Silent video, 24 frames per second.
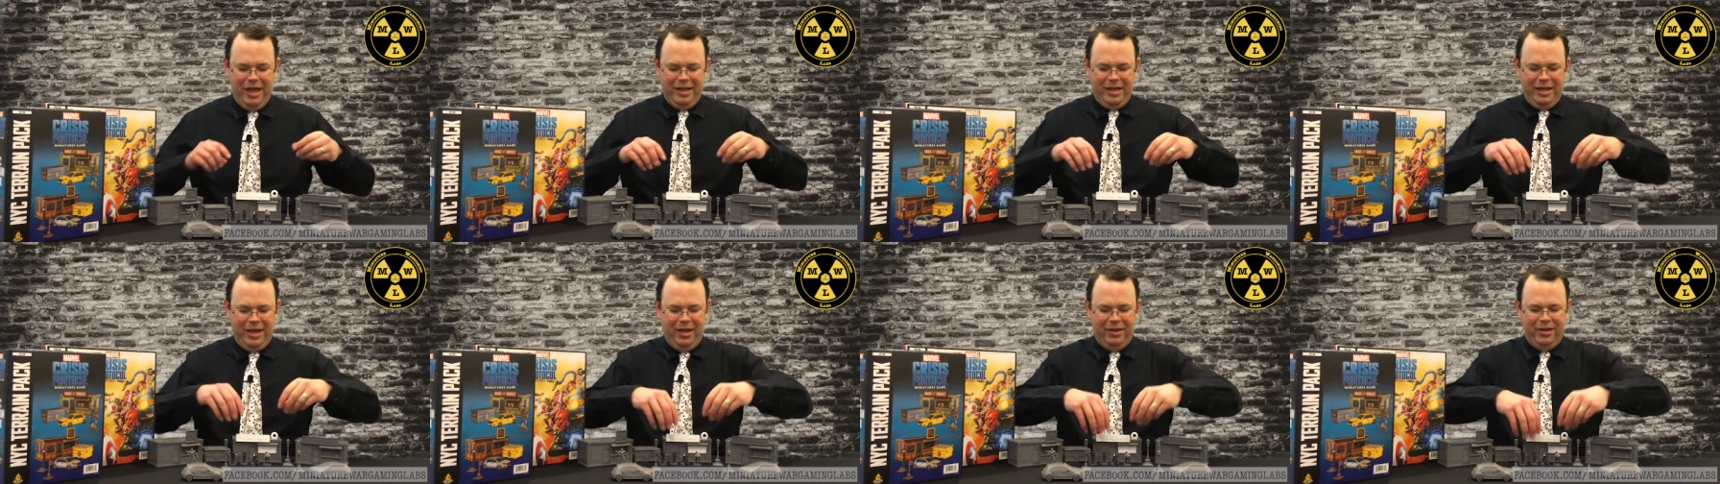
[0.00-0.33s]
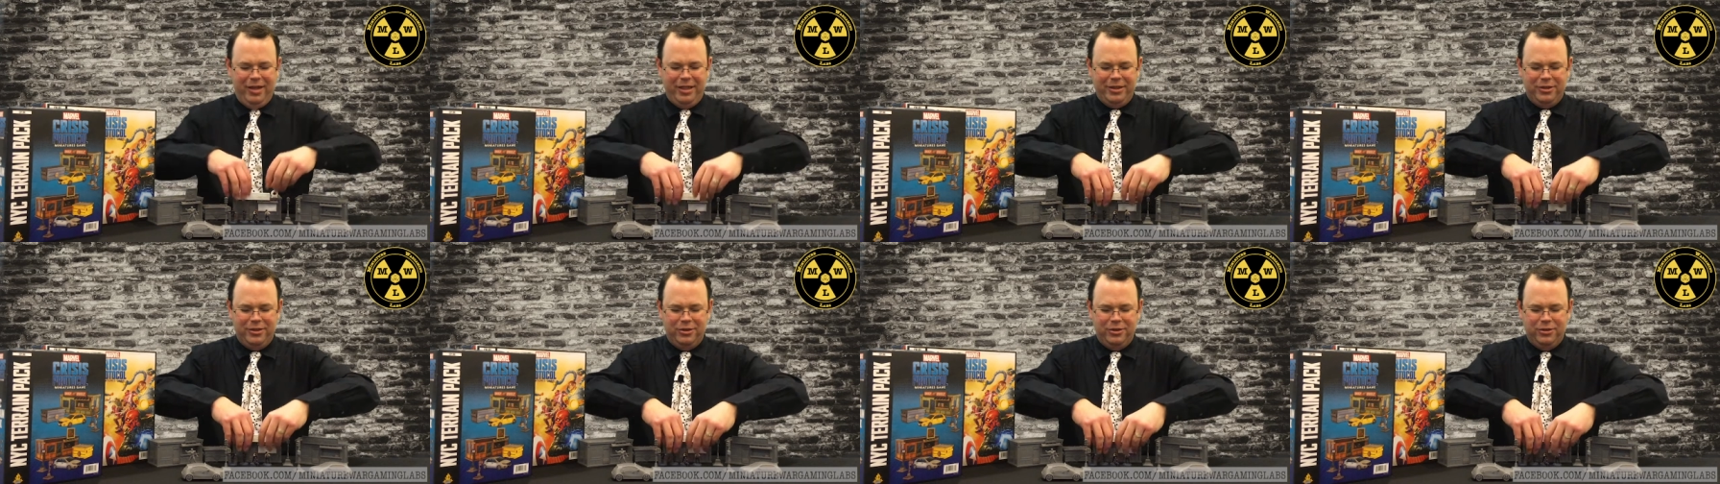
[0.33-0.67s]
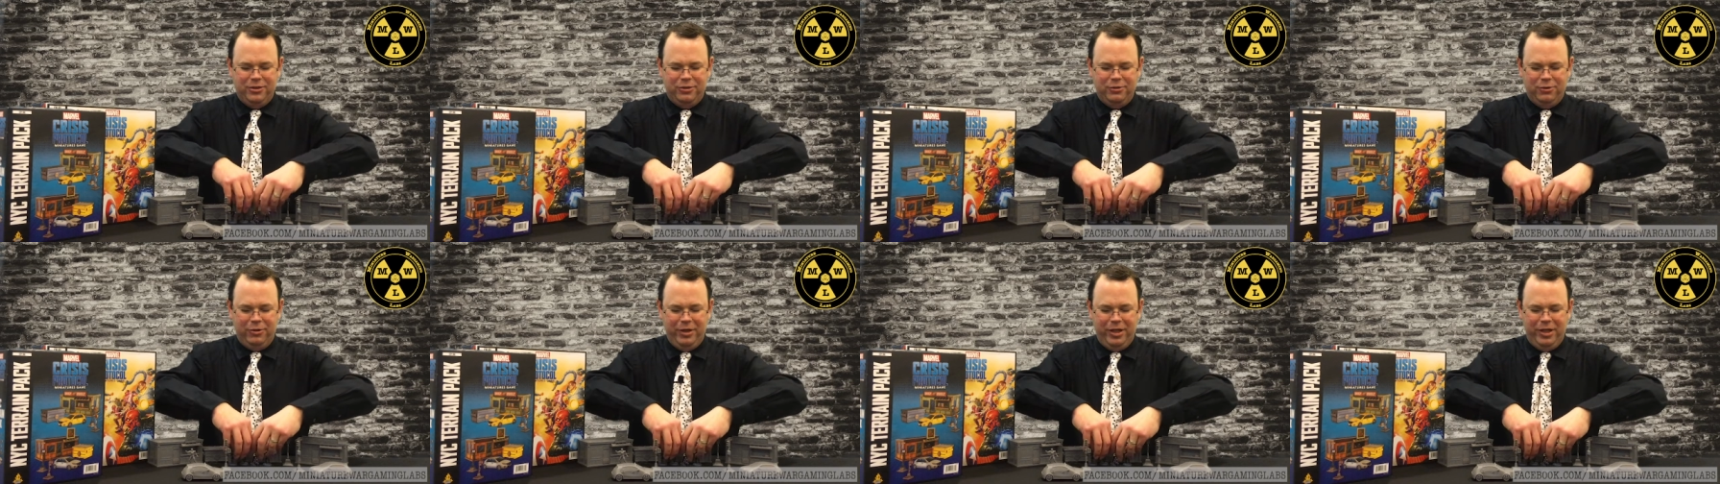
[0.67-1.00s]
Now that's
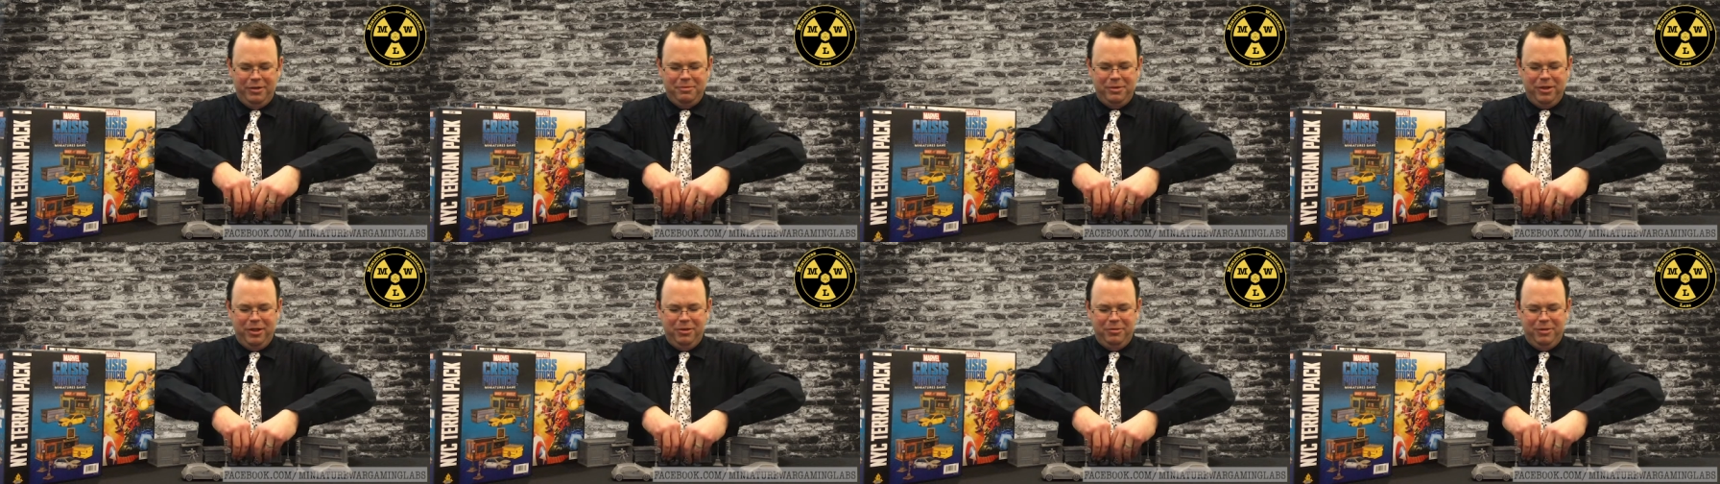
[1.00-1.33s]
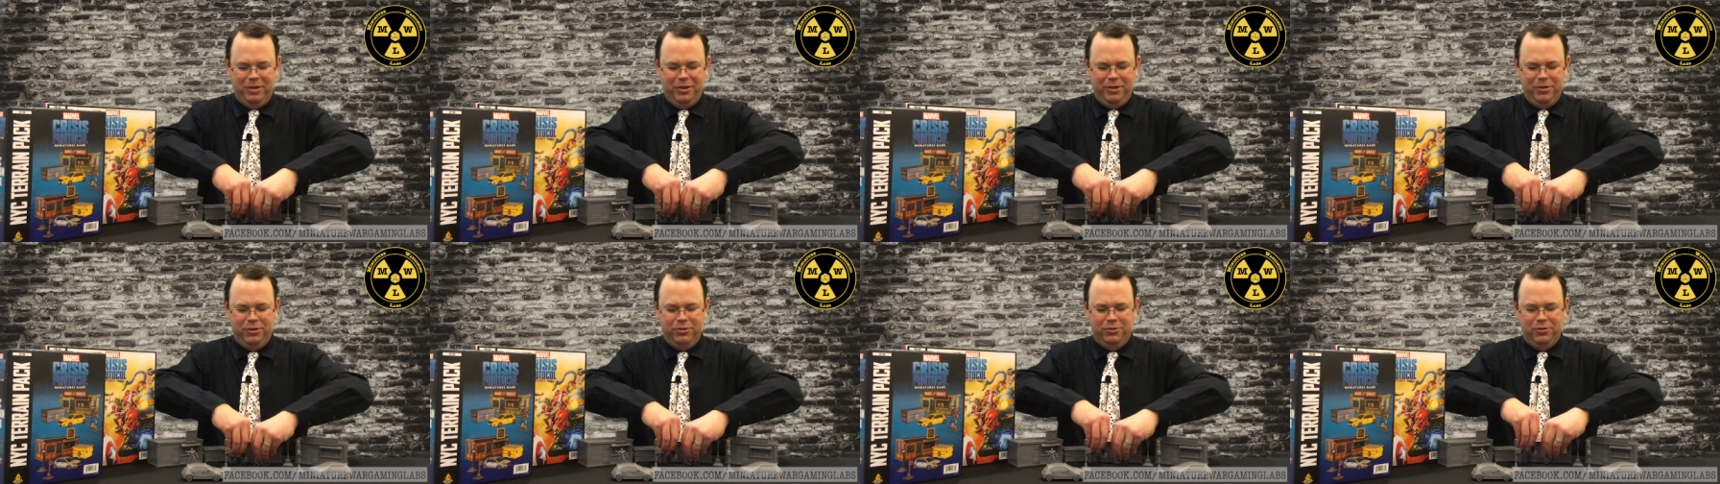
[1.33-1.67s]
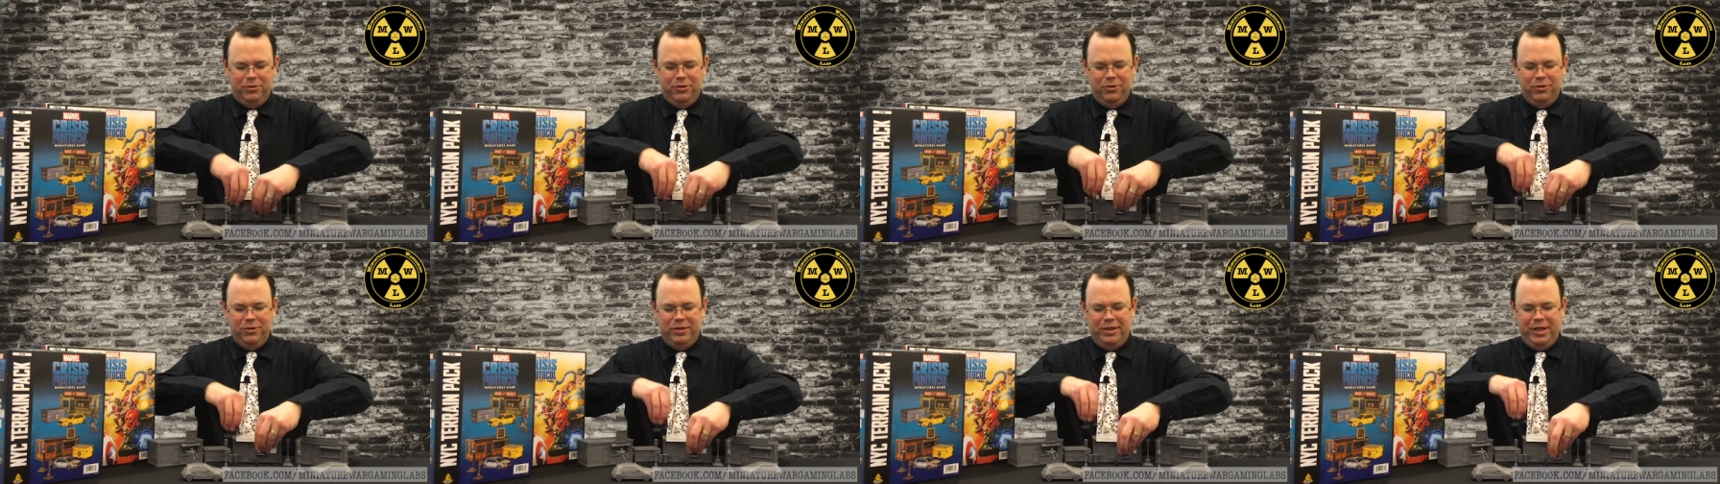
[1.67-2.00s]
28 millimeter
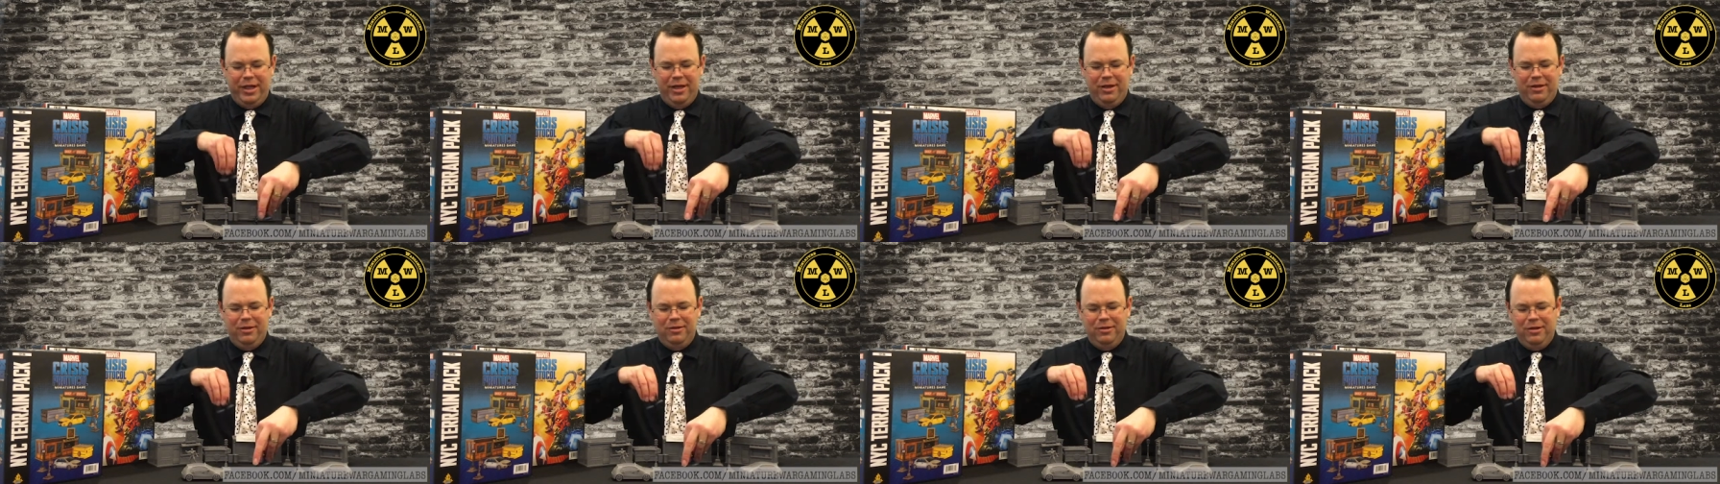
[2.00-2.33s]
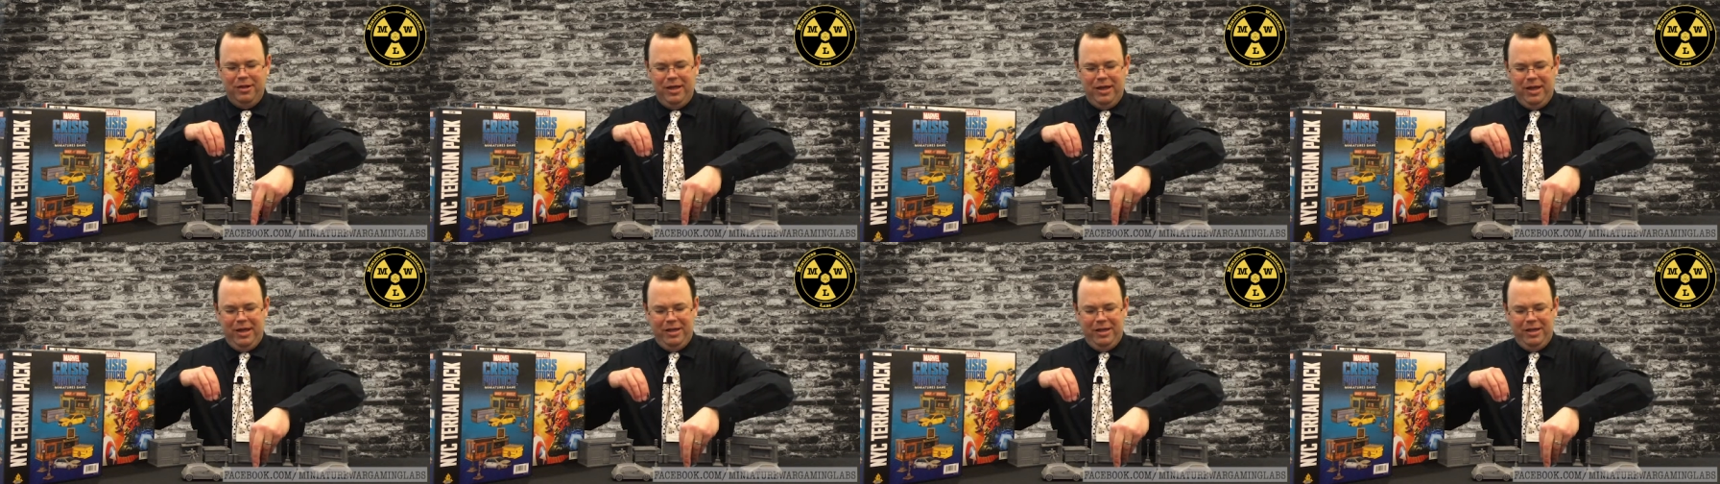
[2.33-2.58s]
true scale.